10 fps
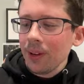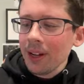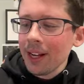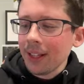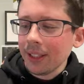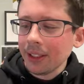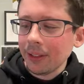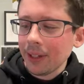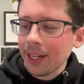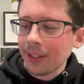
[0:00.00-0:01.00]
Yeah, this
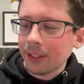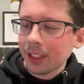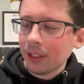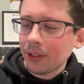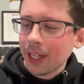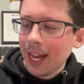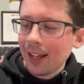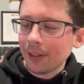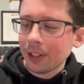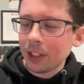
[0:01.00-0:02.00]
shit right here, zero
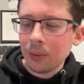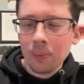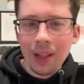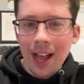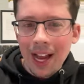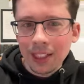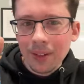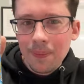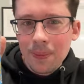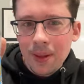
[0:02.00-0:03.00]
calories,
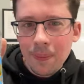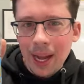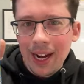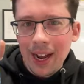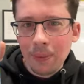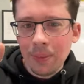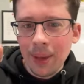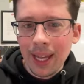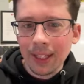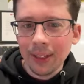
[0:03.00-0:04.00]
splash, pineapple
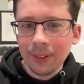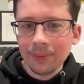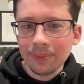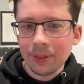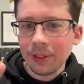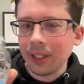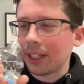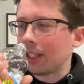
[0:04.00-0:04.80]
mango, really